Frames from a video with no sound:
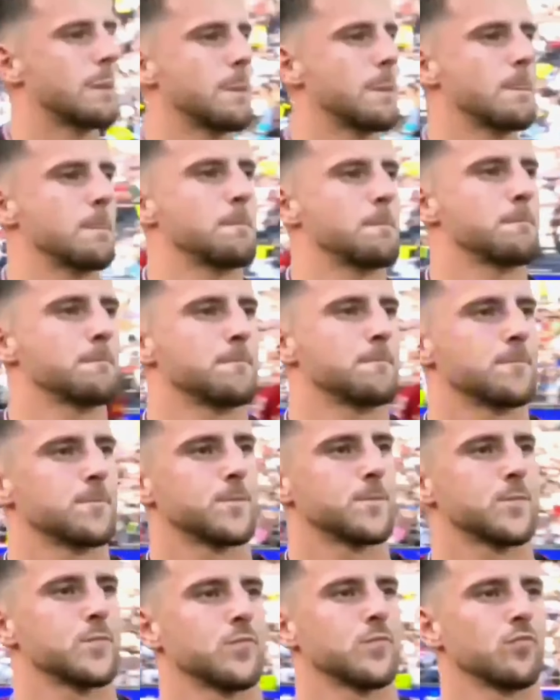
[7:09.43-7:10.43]
Mount's
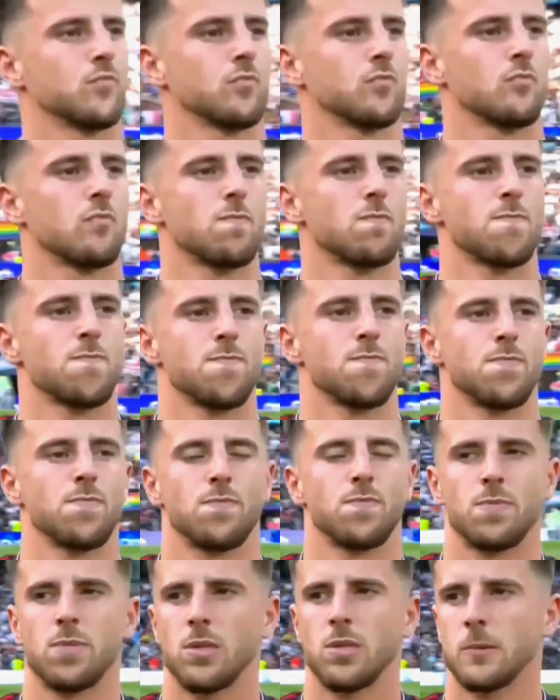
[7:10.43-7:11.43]
transfer looks
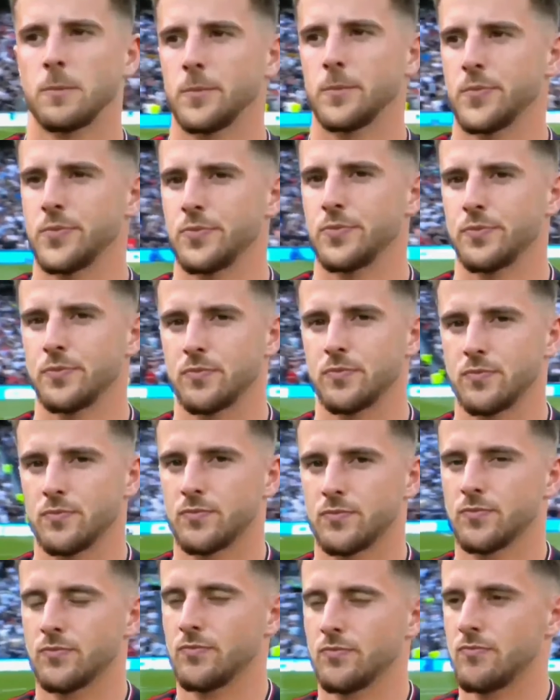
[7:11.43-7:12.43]
worse day
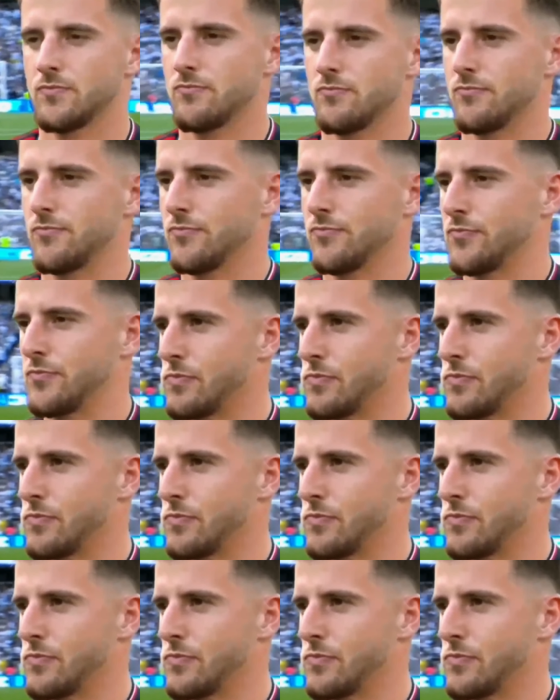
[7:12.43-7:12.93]
by day.